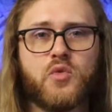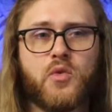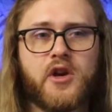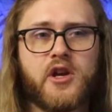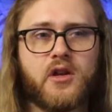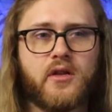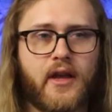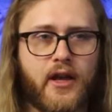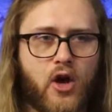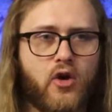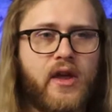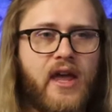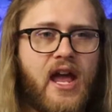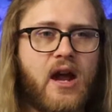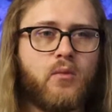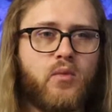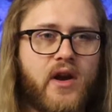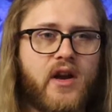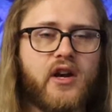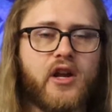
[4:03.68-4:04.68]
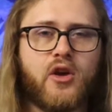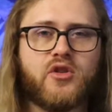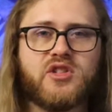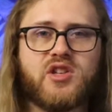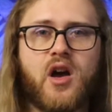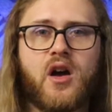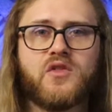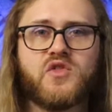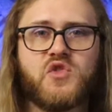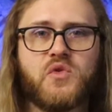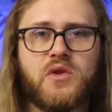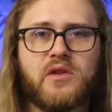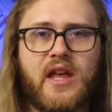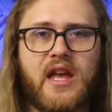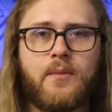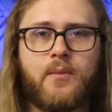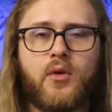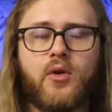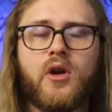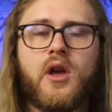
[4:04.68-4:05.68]
to where you're like, okay, I'm ready to go talk to a
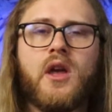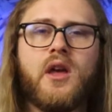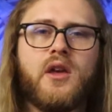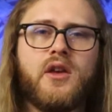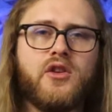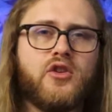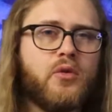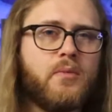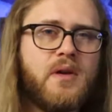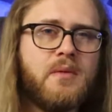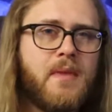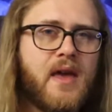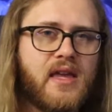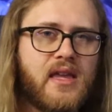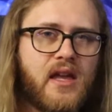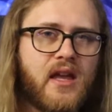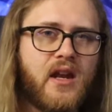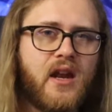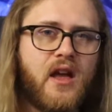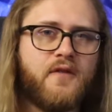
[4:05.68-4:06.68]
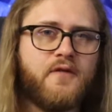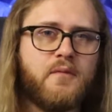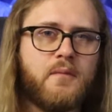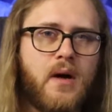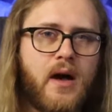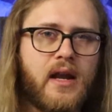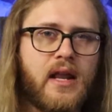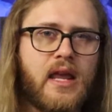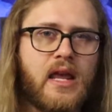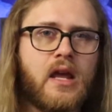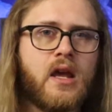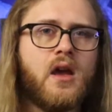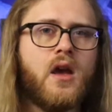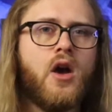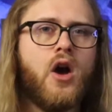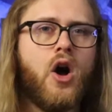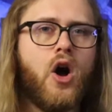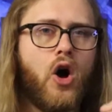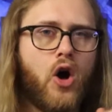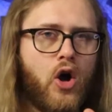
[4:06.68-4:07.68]
label, you'll be making enough money
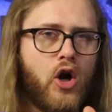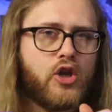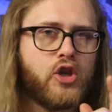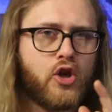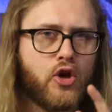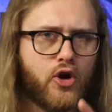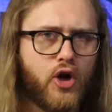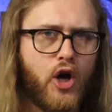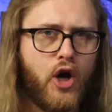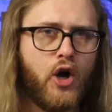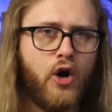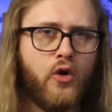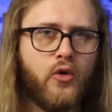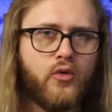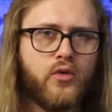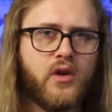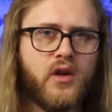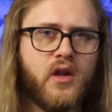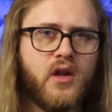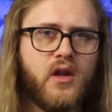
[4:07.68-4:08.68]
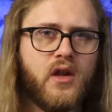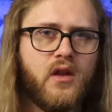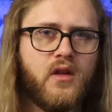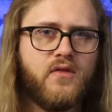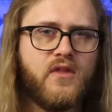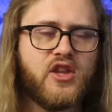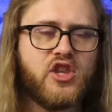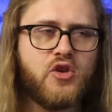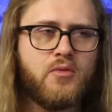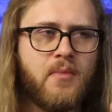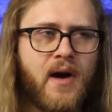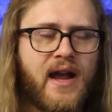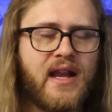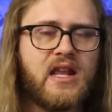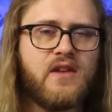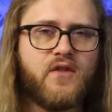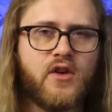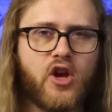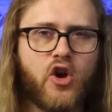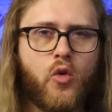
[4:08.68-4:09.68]
on your own that you might
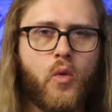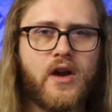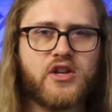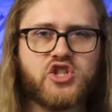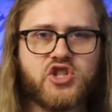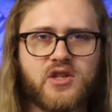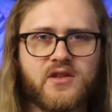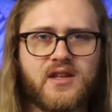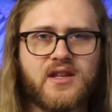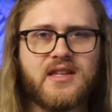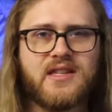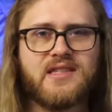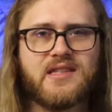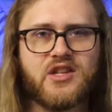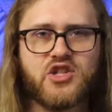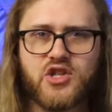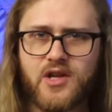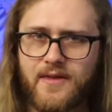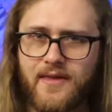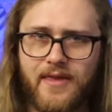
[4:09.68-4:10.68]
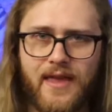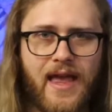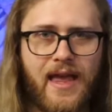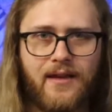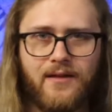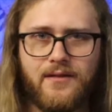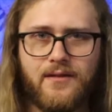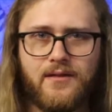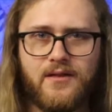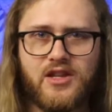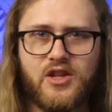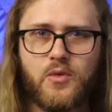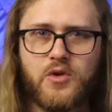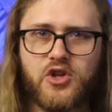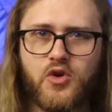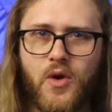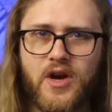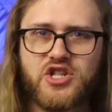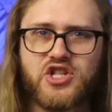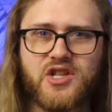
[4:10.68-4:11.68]
even question the decision then. You
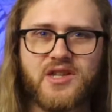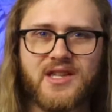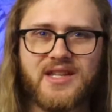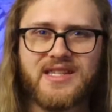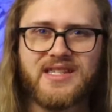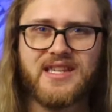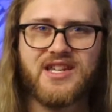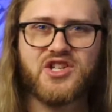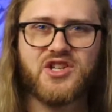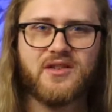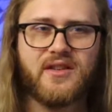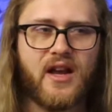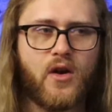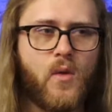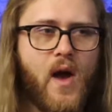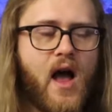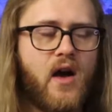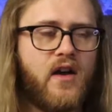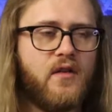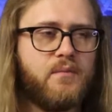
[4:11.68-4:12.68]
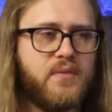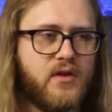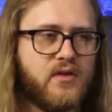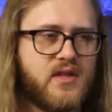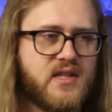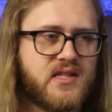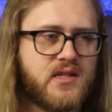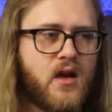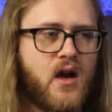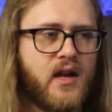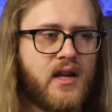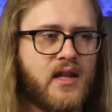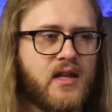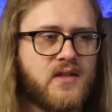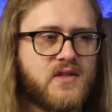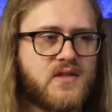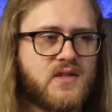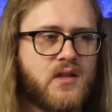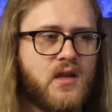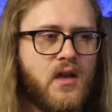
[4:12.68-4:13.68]
would question the decision like, wow, I built this
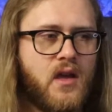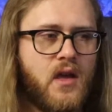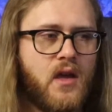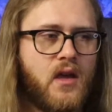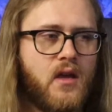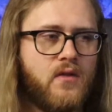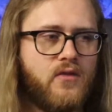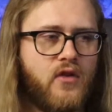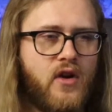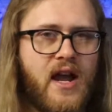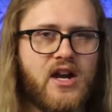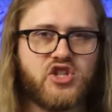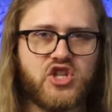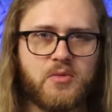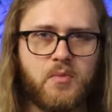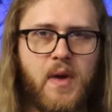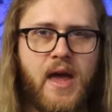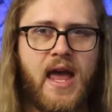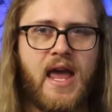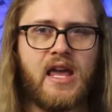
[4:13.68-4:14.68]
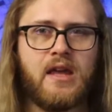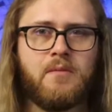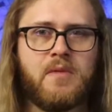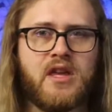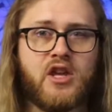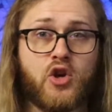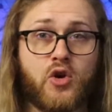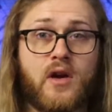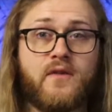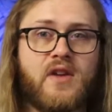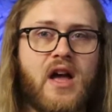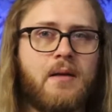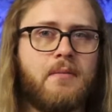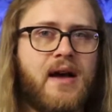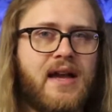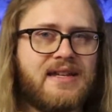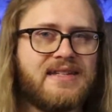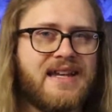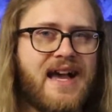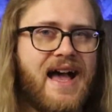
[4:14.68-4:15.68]
audience, they're actually paying me. You know, I've got
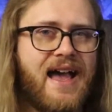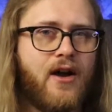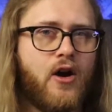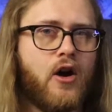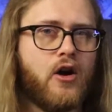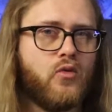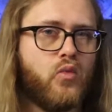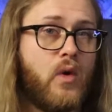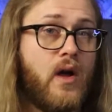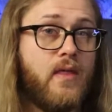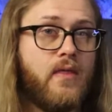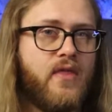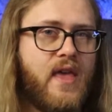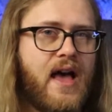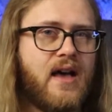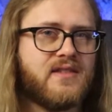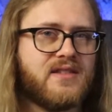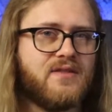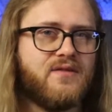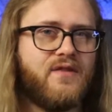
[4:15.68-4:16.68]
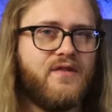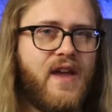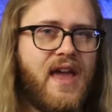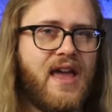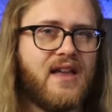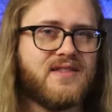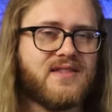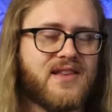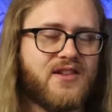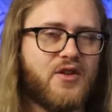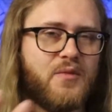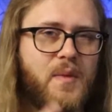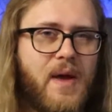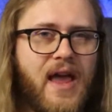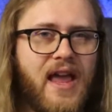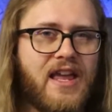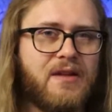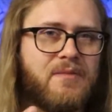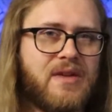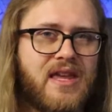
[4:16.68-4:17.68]
my diehard one thousand fans that are
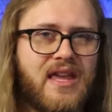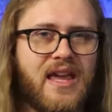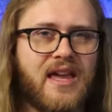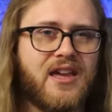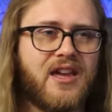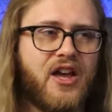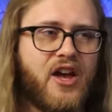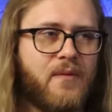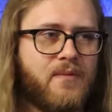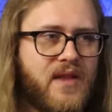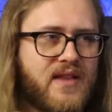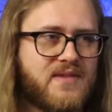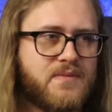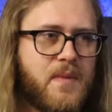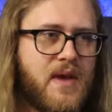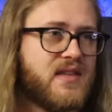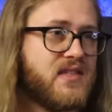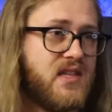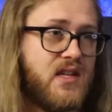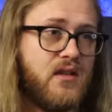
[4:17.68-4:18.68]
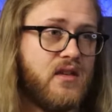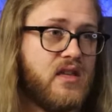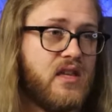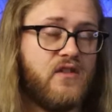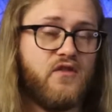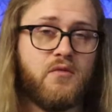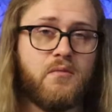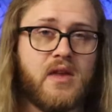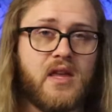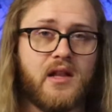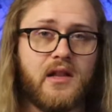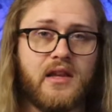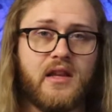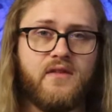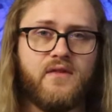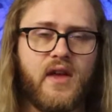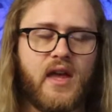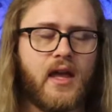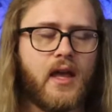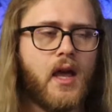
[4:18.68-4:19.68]
paying me income that's basically giving me a
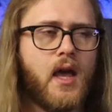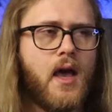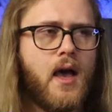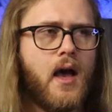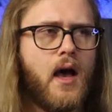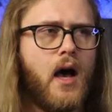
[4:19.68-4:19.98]
living.